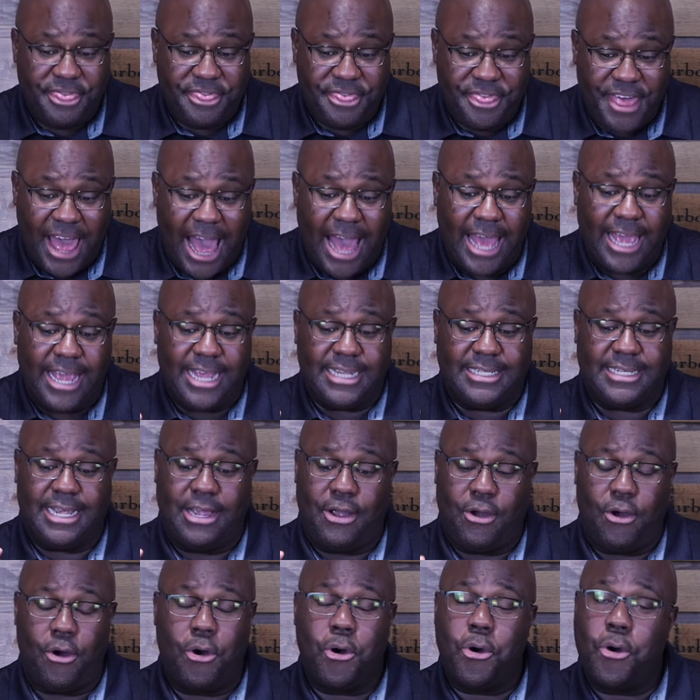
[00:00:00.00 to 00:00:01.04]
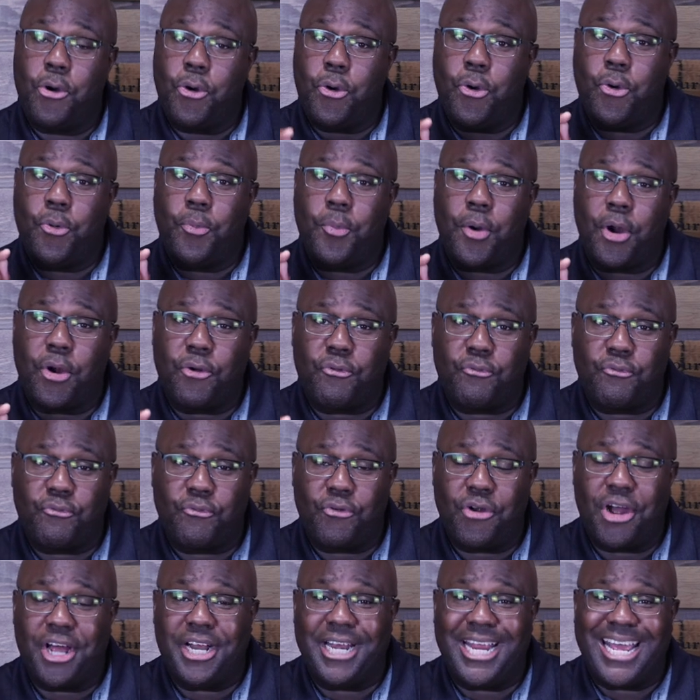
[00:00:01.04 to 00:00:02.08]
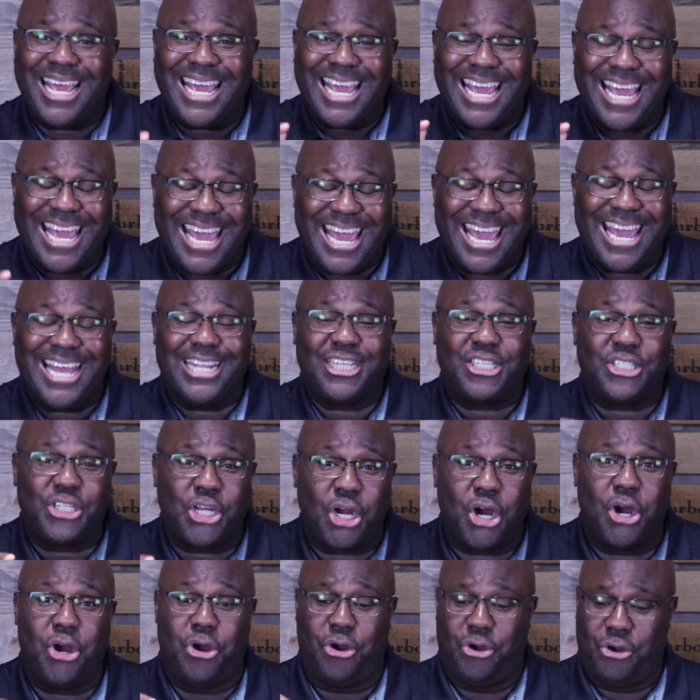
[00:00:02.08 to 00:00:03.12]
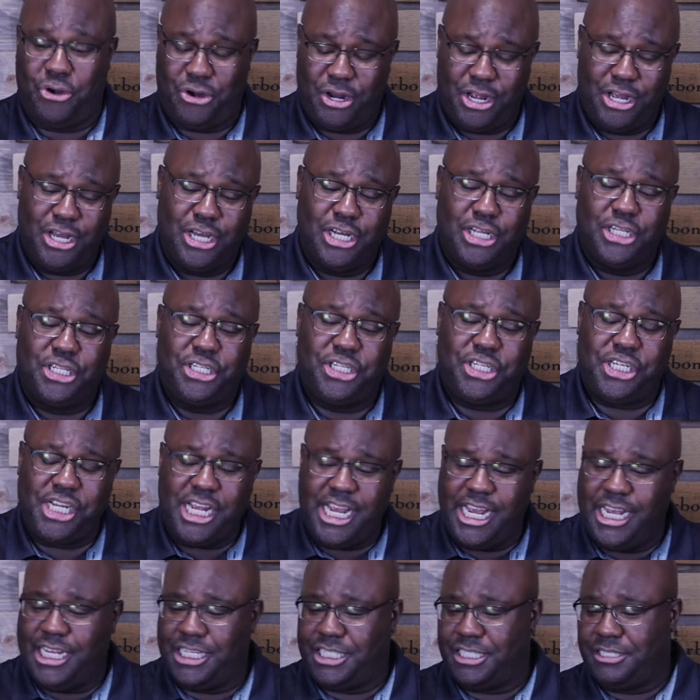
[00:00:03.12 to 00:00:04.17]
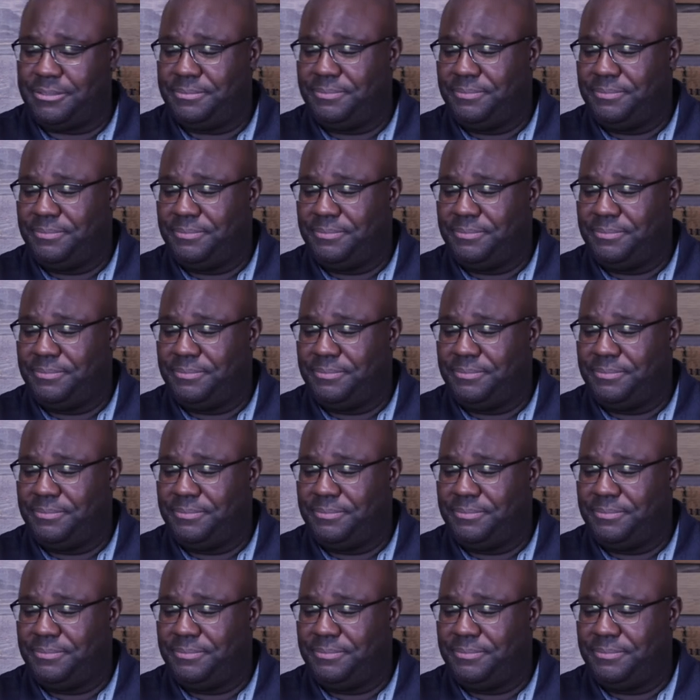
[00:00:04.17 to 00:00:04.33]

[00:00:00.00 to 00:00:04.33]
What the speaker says: That is a home run hitter. Jeez.